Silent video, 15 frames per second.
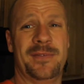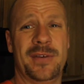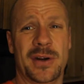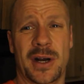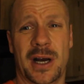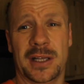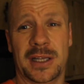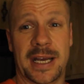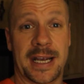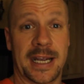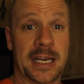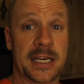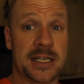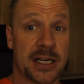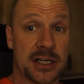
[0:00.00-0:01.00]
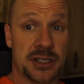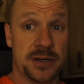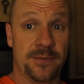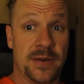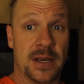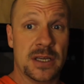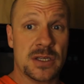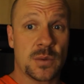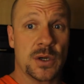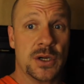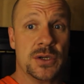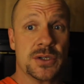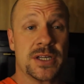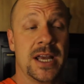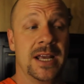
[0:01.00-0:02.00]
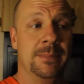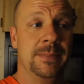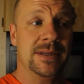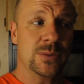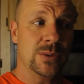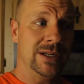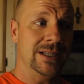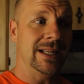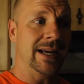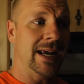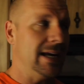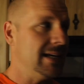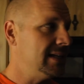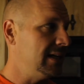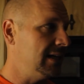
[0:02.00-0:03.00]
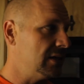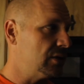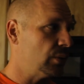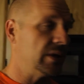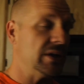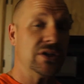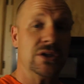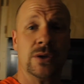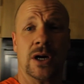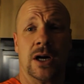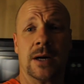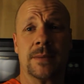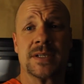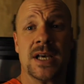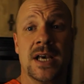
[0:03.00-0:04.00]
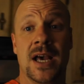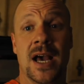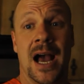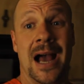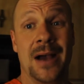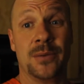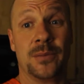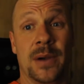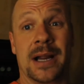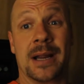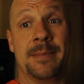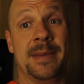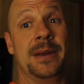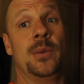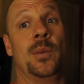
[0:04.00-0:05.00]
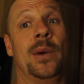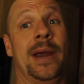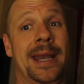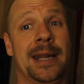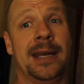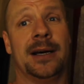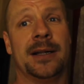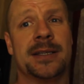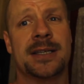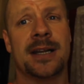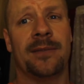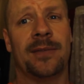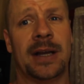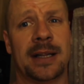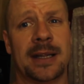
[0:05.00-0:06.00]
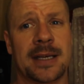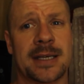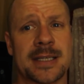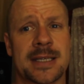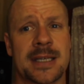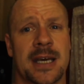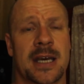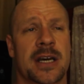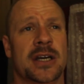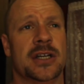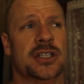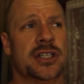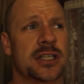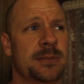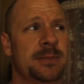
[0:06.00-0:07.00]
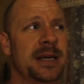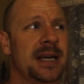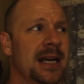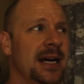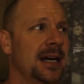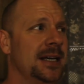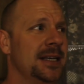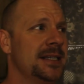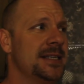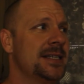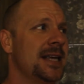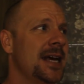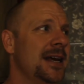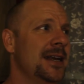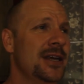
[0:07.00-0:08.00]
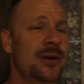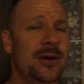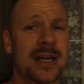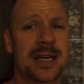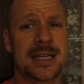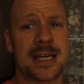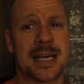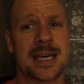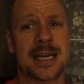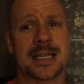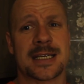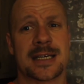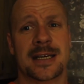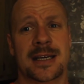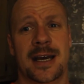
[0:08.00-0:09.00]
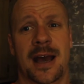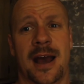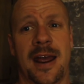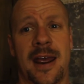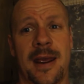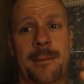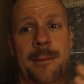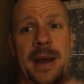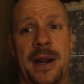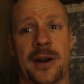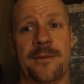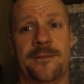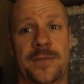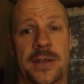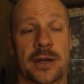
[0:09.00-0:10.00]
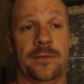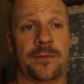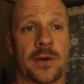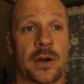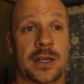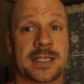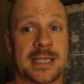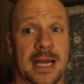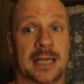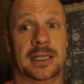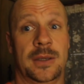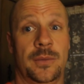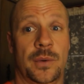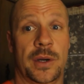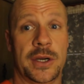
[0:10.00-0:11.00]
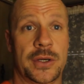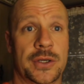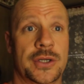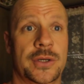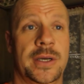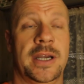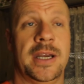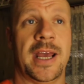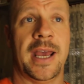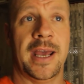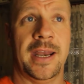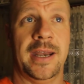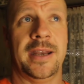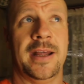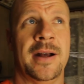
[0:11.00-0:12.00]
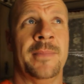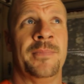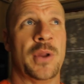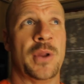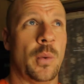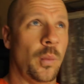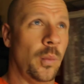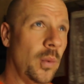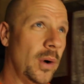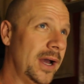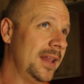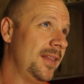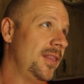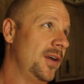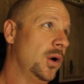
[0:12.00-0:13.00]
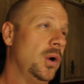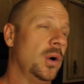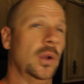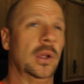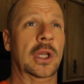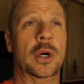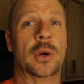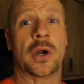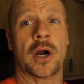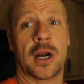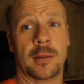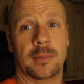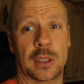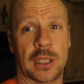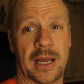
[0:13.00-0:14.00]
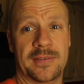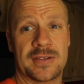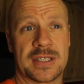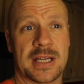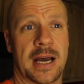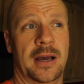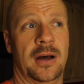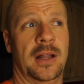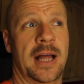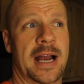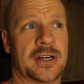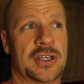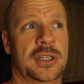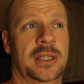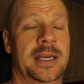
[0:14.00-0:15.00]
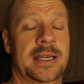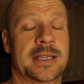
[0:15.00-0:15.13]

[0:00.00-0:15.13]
If you're on like an induction phase where you're staying between like 18 and 22 carbs I would recommend waiting on stuff like this just because you need to get a better feel for exactly what you're doing and what the whole low carb lifestyle actually